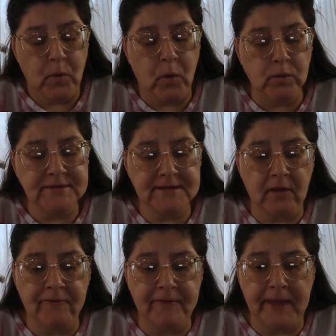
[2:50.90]
old
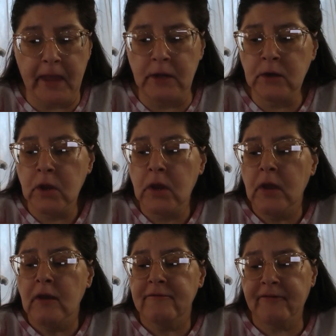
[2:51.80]
self again
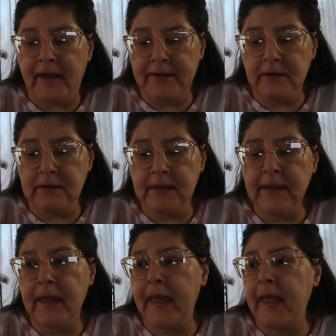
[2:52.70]

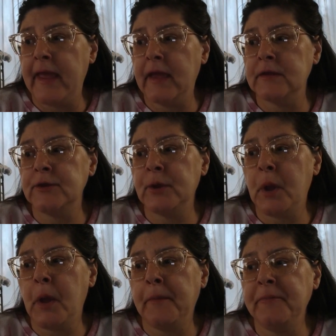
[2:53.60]
finally, and
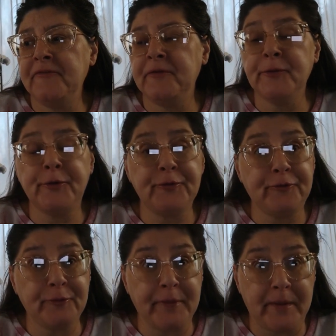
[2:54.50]
um, been feeling good
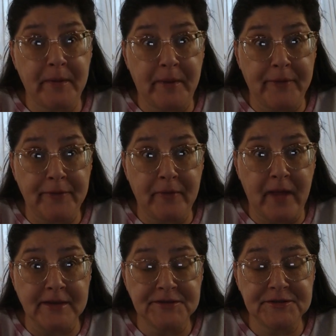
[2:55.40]
for maybe about the
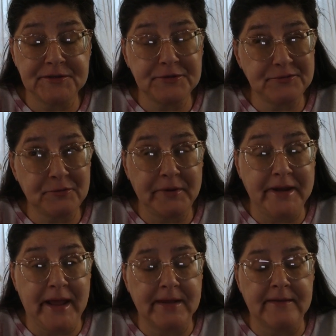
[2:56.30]
last three
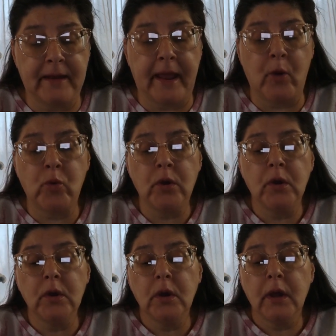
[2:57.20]
days now.
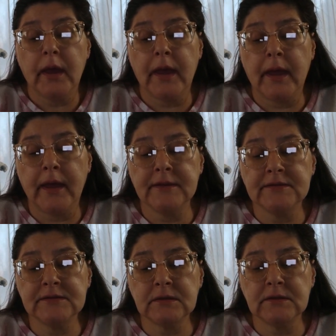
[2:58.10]

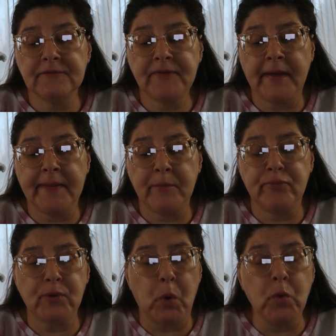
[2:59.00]
And it finally
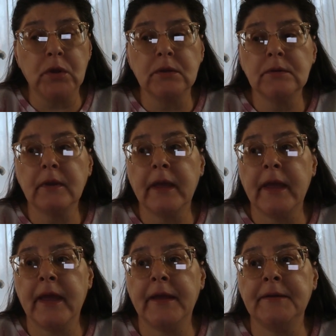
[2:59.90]
broke,
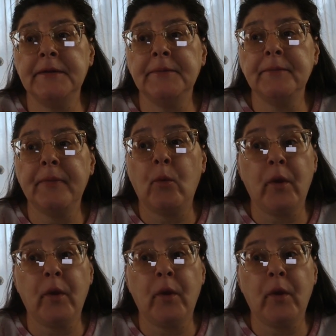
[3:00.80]
and the